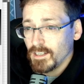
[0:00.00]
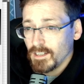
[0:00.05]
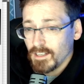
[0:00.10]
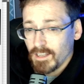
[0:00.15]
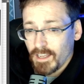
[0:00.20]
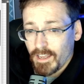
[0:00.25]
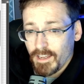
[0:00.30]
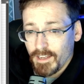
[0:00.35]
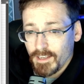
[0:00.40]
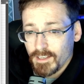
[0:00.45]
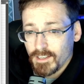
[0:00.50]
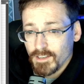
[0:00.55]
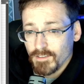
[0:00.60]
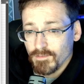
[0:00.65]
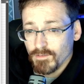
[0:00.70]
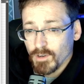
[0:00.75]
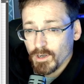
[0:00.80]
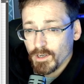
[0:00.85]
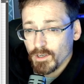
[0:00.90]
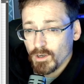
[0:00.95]
and
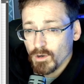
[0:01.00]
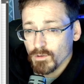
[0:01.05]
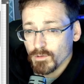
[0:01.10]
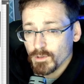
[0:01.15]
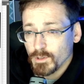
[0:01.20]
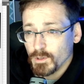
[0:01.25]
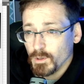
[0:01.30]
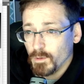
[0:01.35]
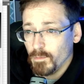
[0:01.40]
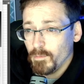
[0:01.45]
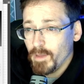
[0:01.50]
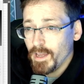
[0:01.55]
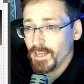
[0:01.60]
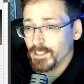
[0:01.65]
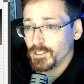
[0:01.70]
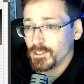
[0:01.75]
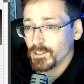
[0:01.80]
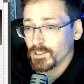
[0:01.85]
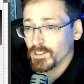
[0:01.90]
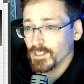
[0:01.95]
convert it over to a
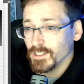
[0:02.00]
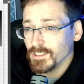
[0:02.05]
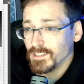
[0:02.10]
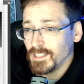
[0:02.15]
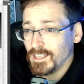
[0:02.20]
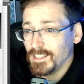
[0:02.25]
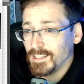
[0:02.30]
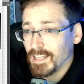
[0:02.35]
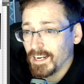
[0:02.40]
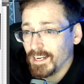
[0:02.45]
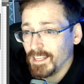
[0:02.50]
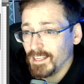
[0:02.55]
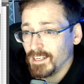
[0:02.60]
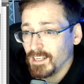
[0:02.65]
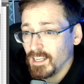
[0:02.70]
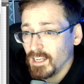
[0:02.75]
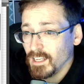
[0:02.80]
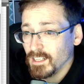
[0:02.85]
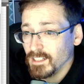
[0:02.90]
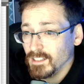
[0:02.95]
mesh, you're going to see that it
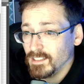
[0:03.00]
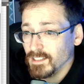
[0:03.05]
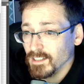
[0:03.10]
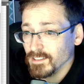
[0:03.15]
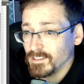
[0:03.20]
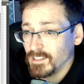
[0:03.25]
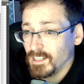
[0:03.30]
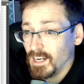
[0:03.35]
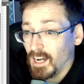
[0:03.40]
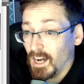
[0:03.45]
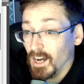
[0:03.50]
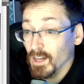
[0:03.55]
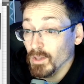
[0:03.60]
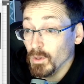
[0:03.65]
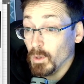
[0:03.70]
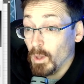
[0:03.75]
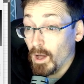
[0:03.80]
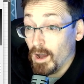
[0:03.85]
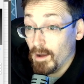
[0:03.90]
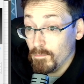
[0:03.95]
does it a
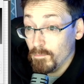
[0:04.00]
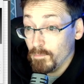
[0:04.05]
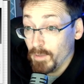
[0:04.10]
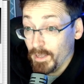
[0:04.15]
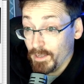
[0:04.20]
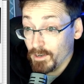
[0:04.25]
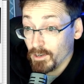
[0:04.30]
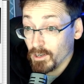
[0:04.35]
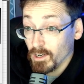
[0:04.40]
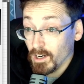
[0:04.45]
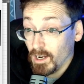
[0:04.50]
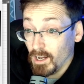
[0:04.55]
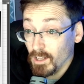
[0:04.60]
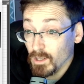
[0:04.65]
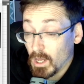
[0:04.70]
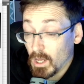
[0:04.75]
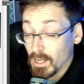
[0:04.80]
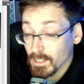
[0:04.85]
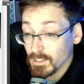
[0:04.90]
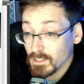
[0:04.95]
lot better, a
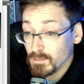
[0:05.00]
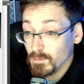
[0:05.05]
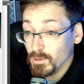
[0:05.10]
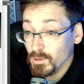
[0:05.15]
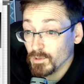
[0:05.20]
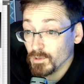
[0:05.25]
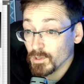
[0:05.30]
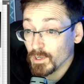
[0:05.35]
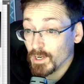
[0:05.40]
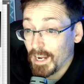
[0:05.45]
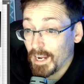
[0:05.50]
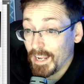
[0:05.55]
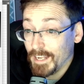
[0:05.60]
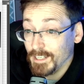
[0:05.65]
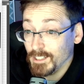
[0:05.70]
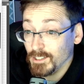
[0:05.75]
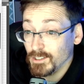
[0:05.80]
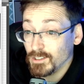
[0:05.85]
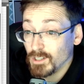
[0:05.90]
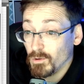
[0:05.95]
lot smoother,
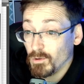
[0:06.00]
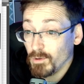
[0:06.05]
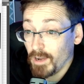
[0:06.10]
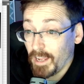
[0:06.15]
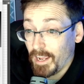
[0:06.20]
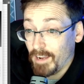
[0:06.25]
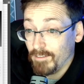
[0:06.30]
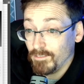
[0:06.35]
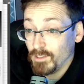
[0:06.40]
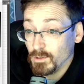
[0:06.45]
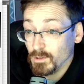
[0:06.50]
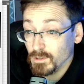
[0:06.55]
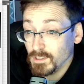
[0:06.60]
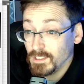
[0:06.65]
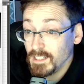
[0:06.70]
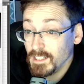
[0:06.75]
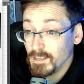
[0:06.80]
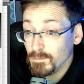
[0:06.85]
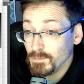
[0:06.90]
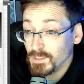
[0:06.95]
and you don't have those
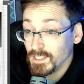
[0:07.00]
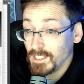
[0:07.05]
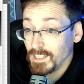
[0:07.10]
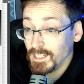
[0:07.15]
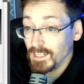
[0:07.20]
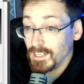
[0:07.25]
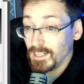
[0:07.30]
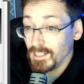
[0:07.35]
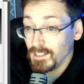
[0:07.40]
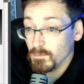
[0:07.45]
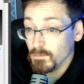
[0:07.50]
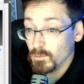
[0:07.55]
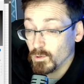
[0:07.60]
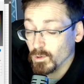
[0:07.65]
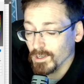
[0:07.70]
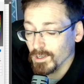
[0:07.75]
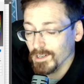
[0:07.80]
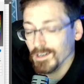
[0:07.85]
dips in it anymore.